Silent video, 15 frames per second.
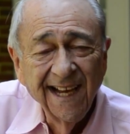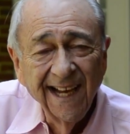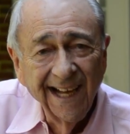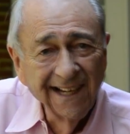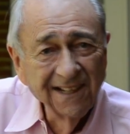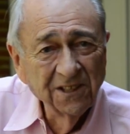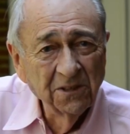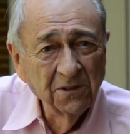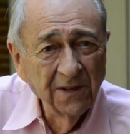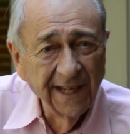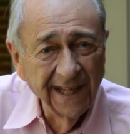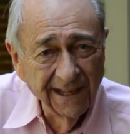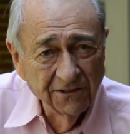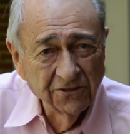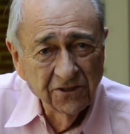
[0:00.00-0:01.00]
into
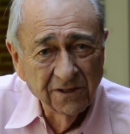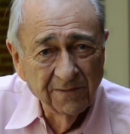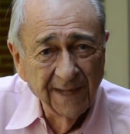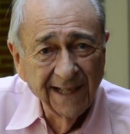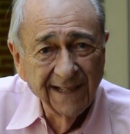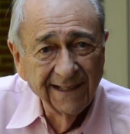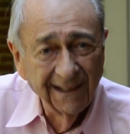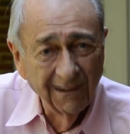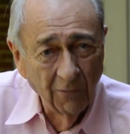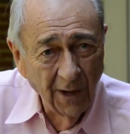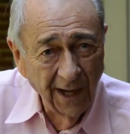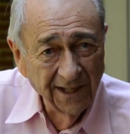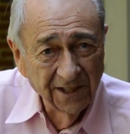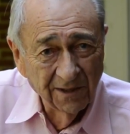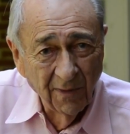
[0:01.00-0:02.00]
the instrument that
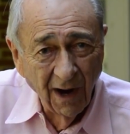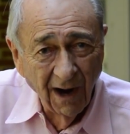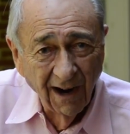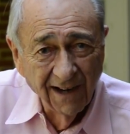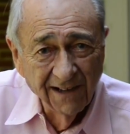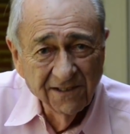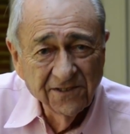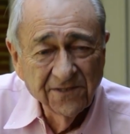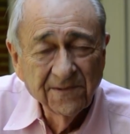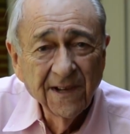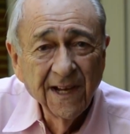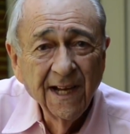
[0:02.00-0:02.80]
went to Mars,